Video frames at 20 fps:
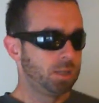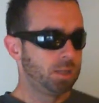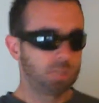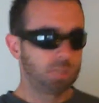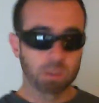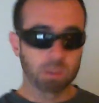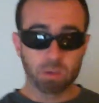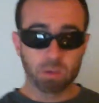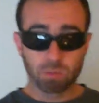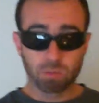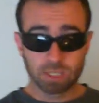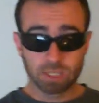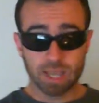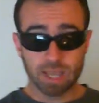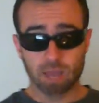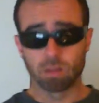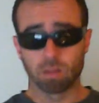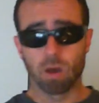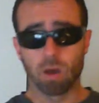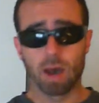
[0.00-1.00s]
someone will
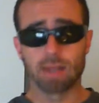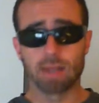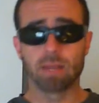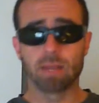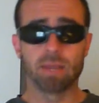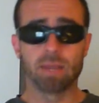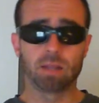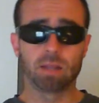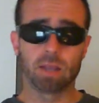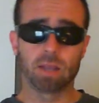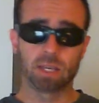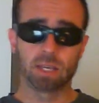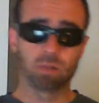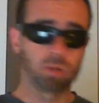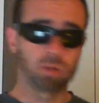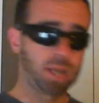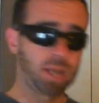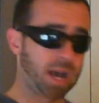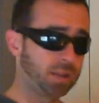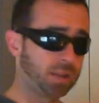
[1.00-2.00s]
say a line and then like
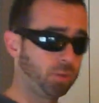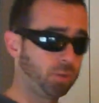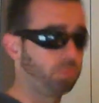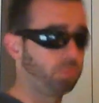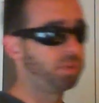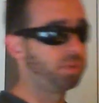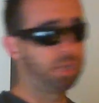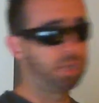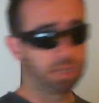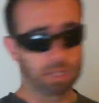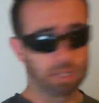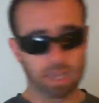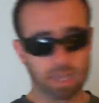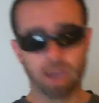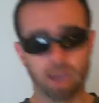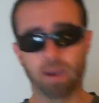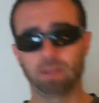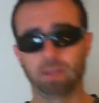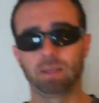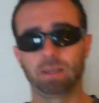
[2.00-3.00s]
it'll cut to a particular
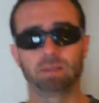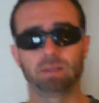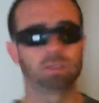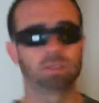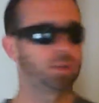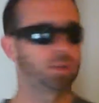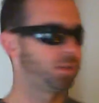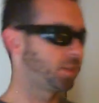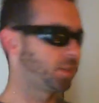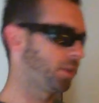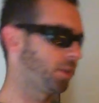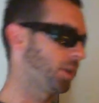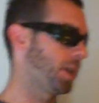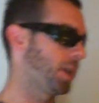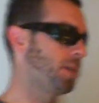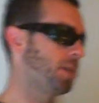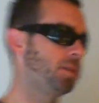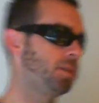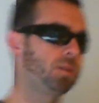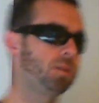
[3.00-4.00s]
character, and so it's like,
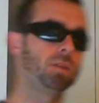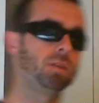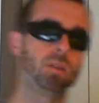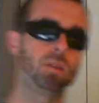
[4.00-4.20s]
okay,